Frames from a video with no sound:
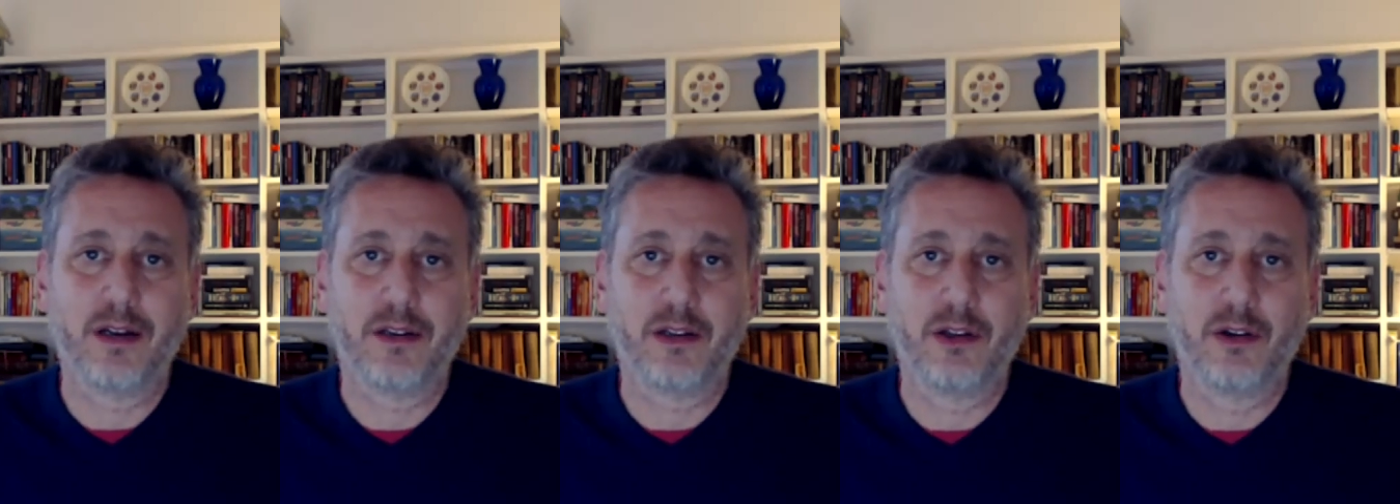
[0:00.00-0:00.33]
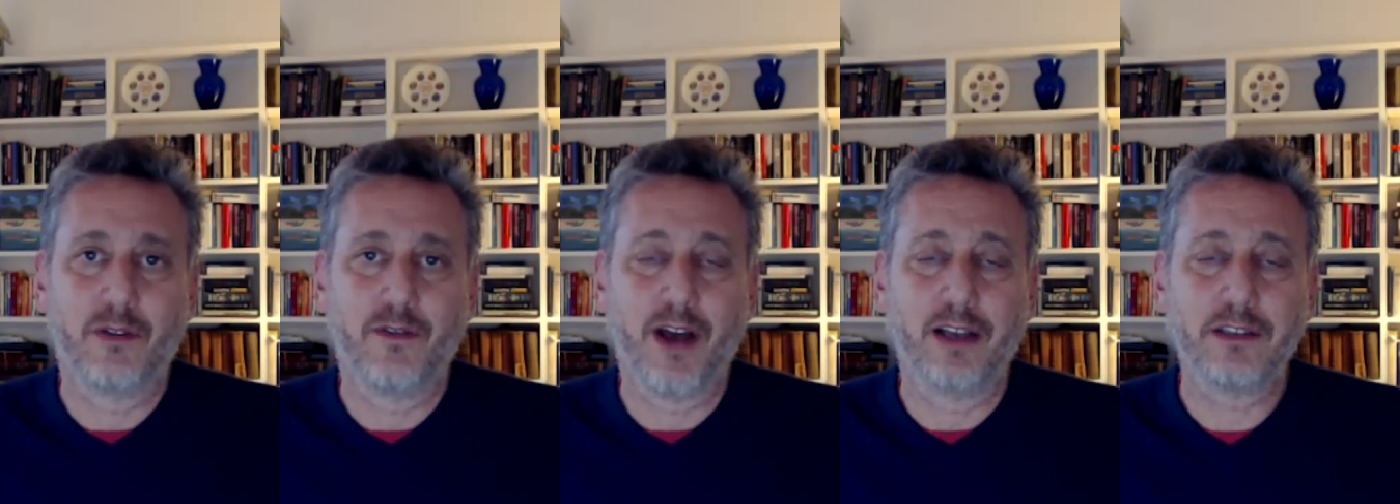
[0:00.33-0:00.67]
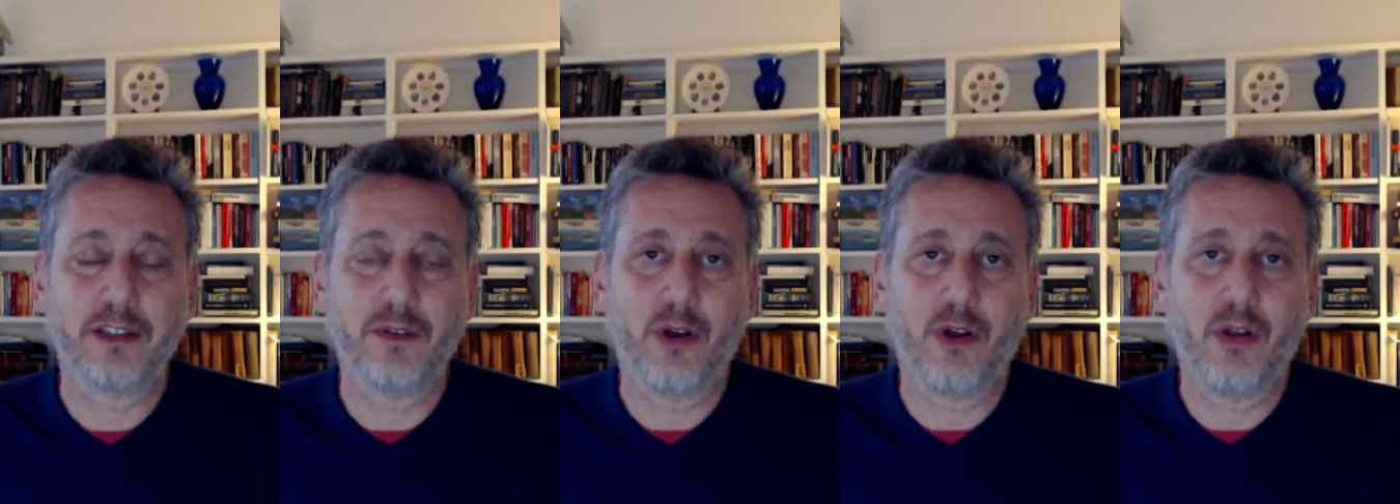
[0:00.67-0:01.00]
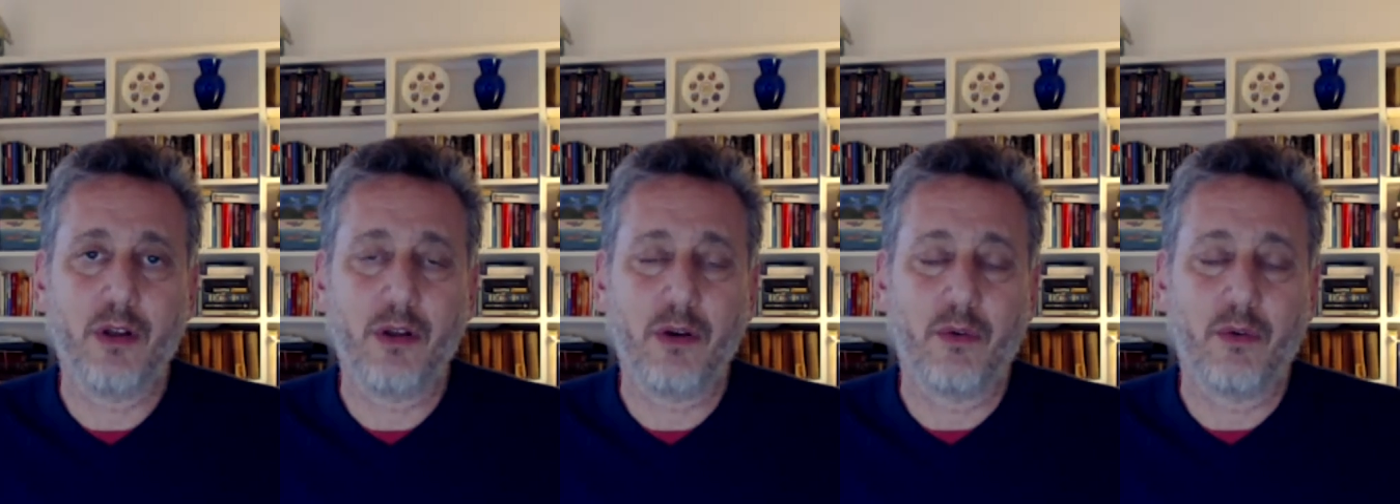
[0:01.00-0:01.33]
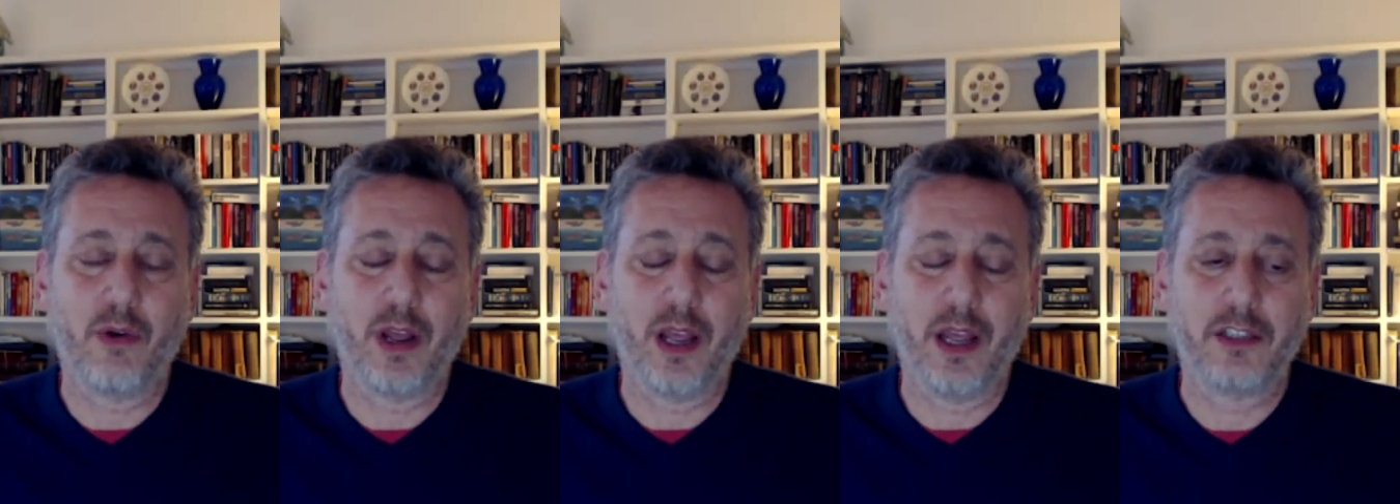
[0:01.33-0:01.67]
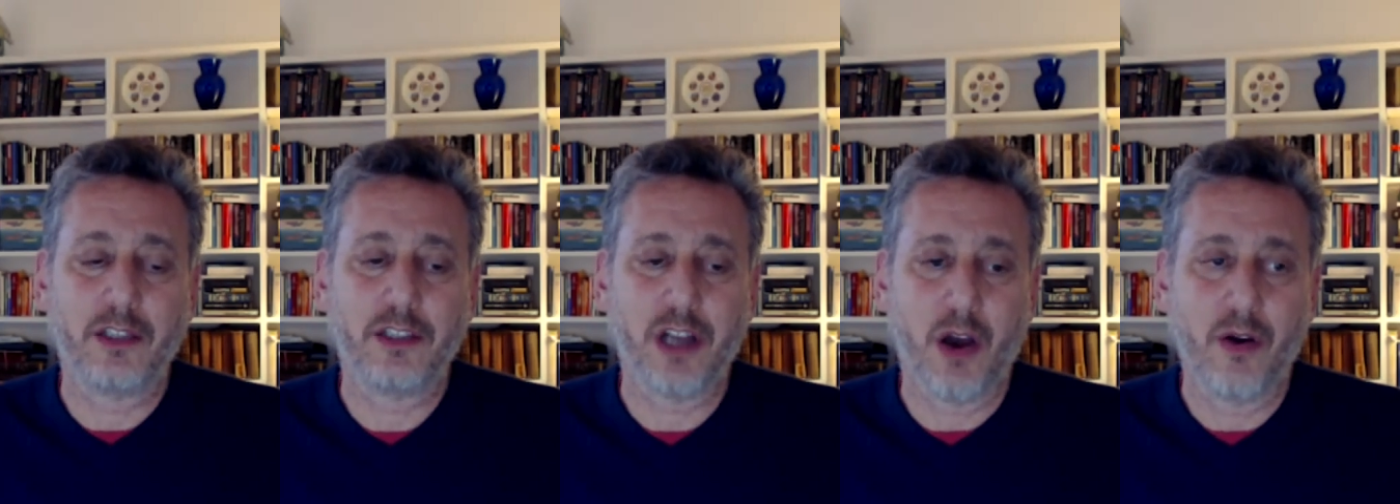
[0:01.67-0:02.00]
to a festival, we
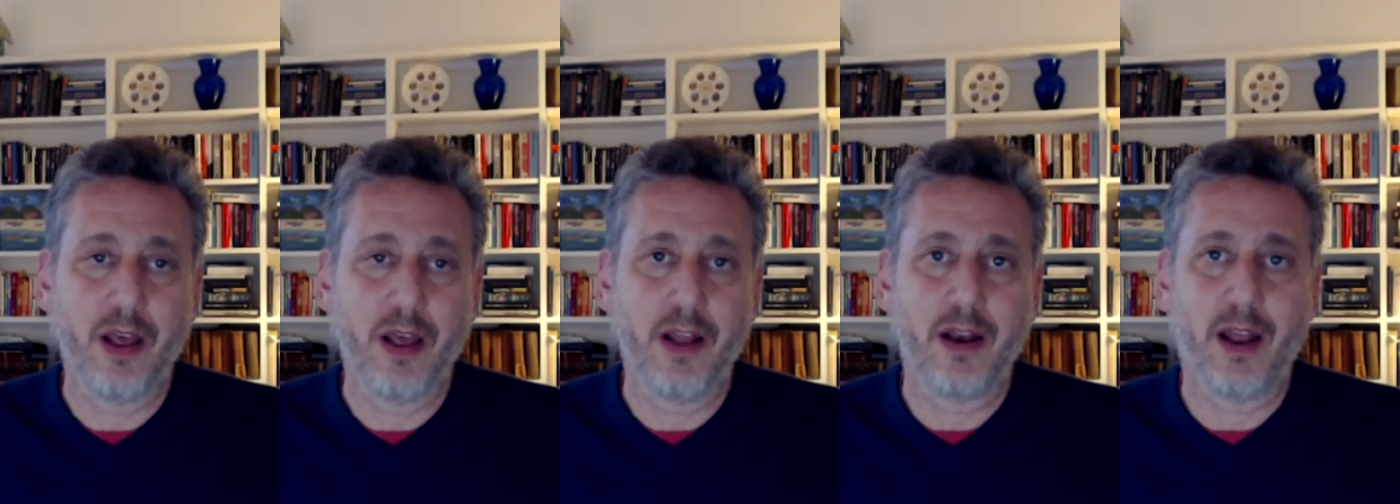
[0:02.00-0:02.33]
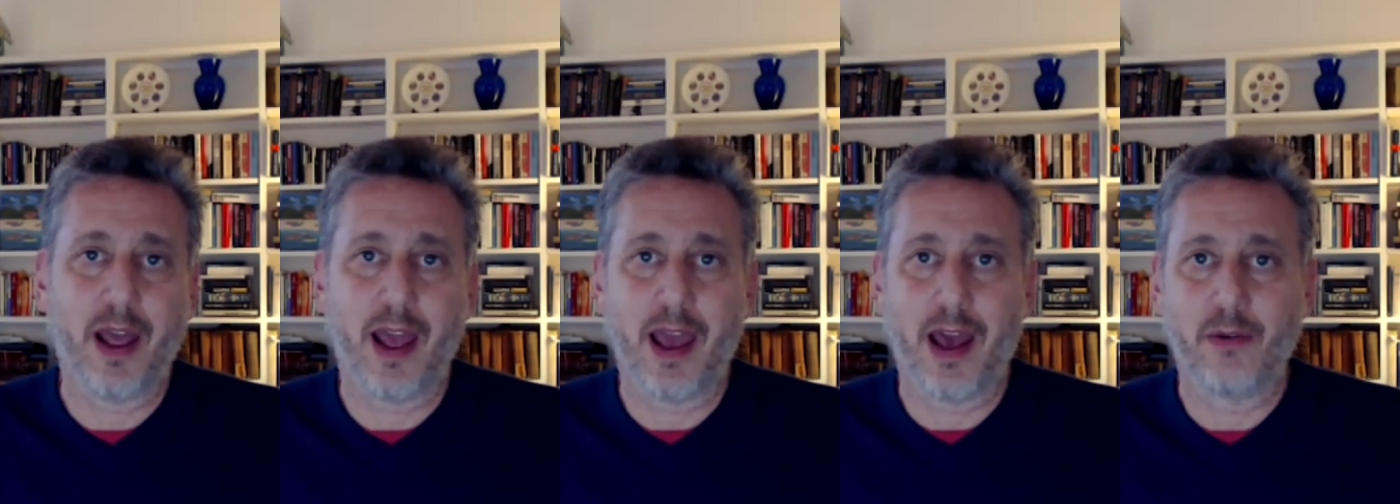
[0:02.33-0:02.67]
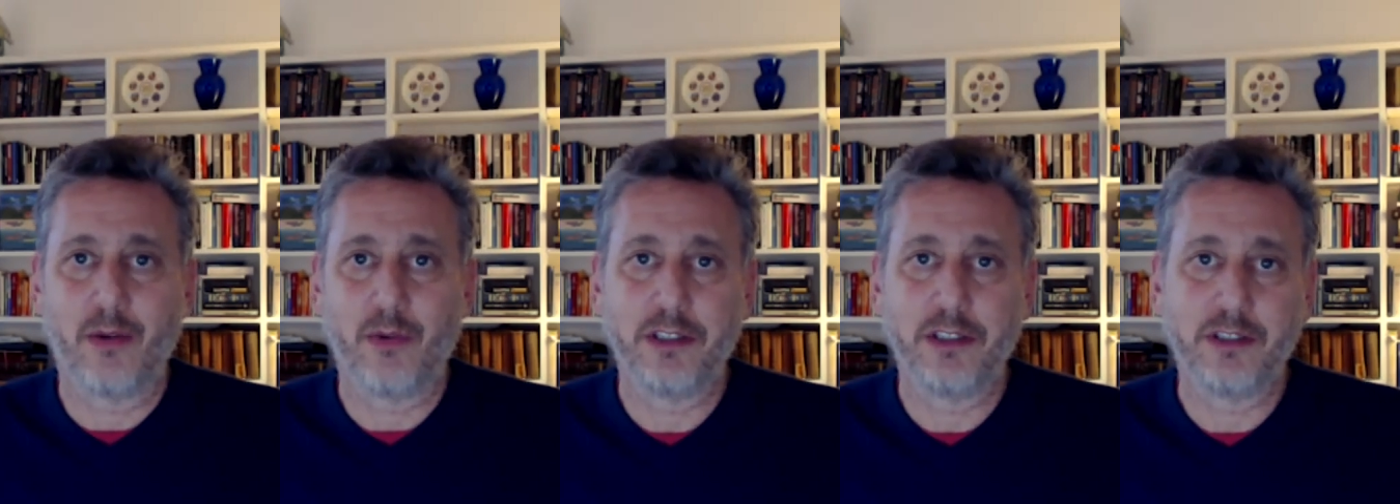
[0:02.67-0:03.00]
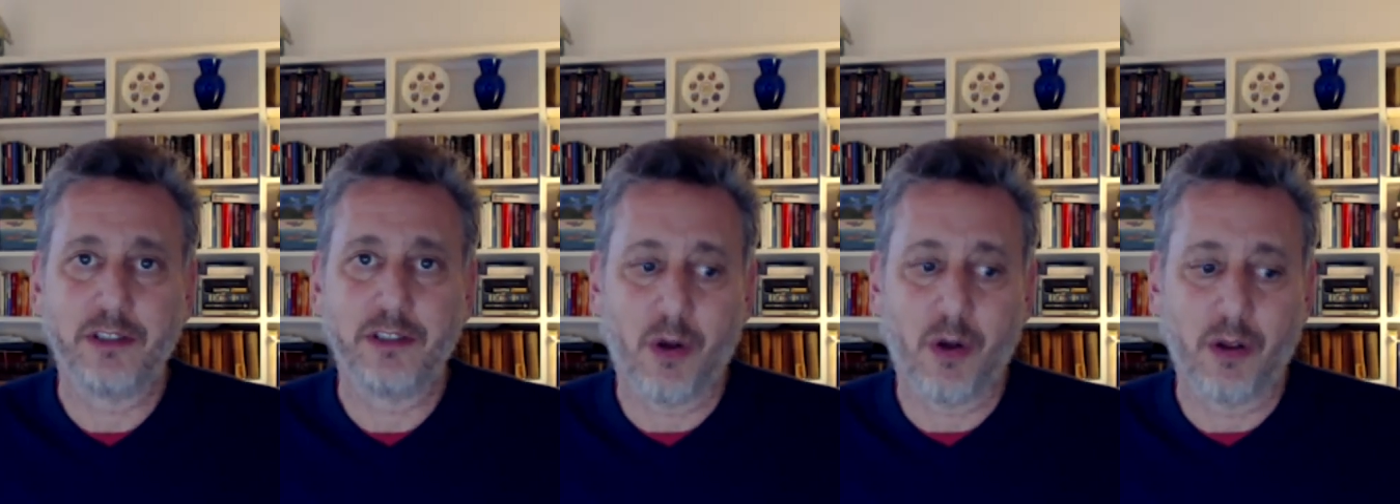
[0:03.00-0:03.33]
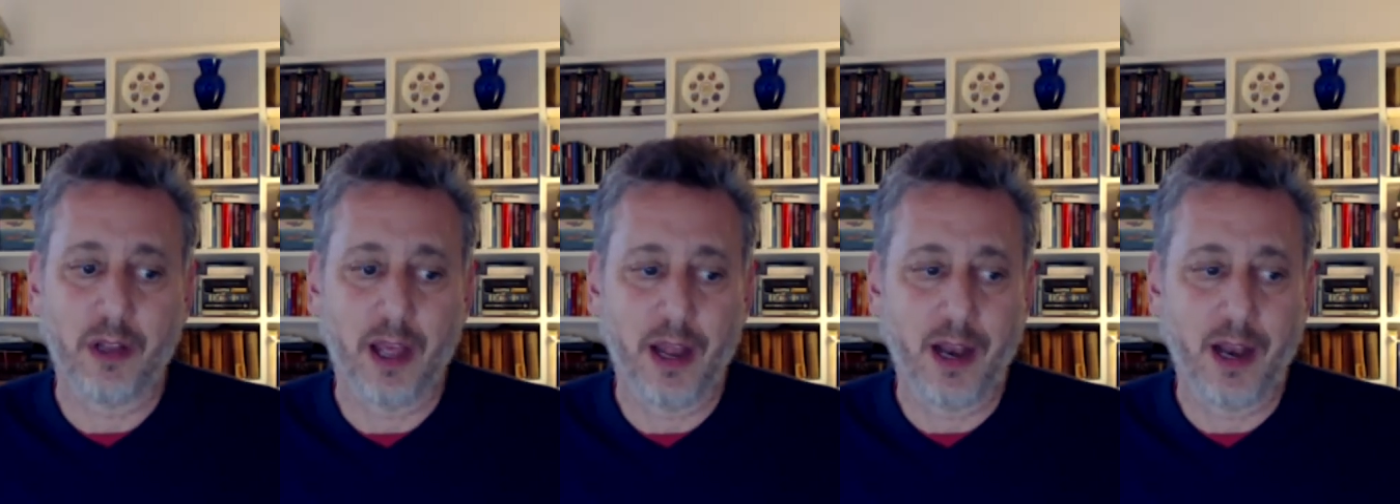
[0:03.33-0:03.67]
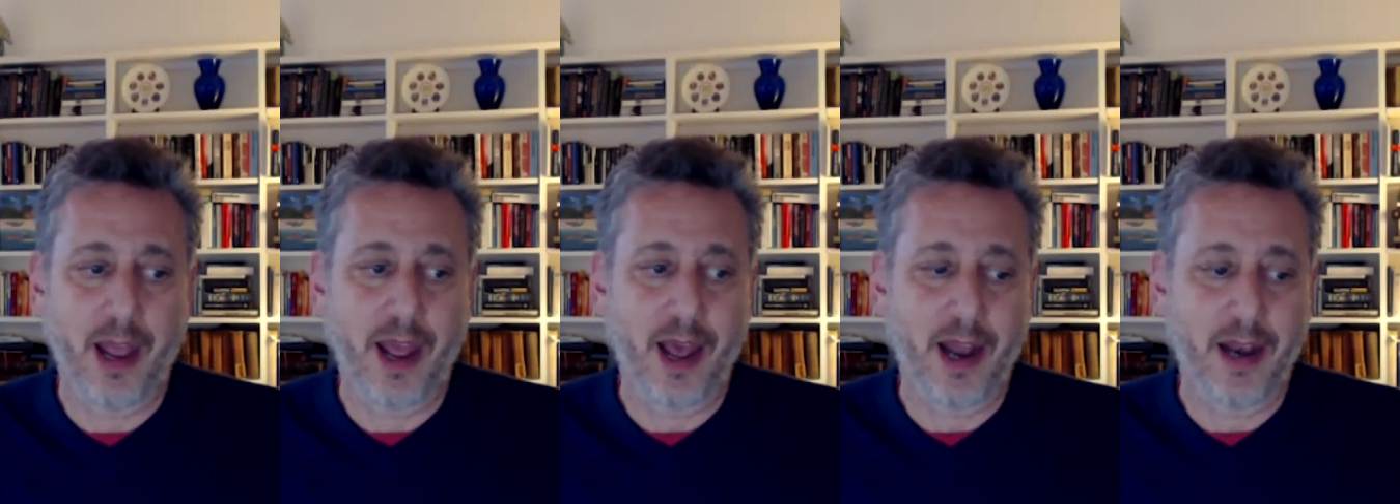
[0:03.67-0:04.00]
showed it, and we sold it.
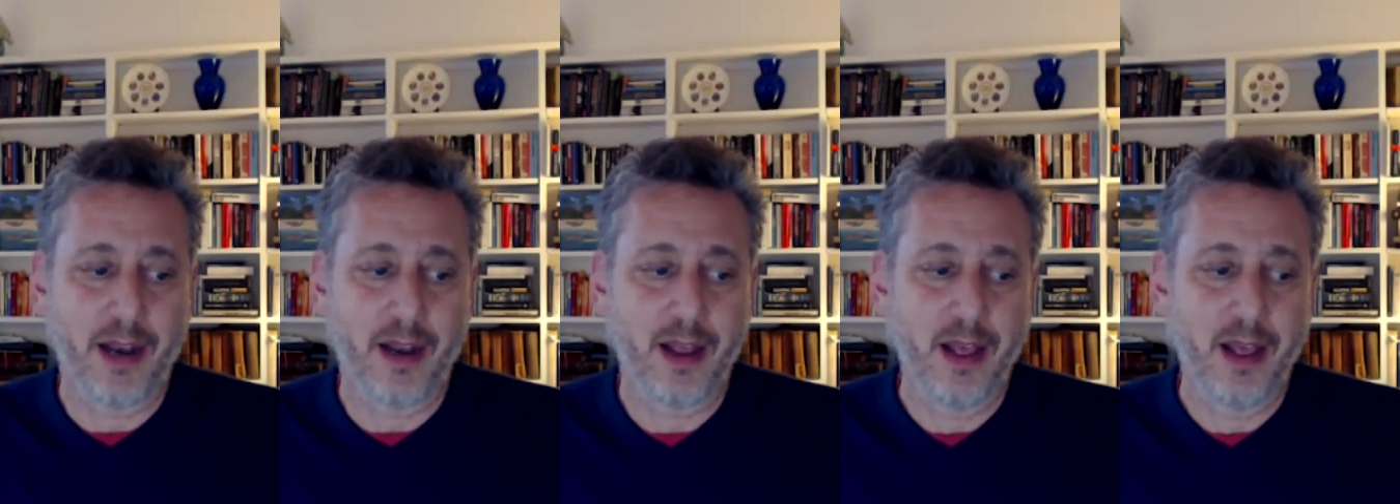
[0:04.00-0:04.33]
And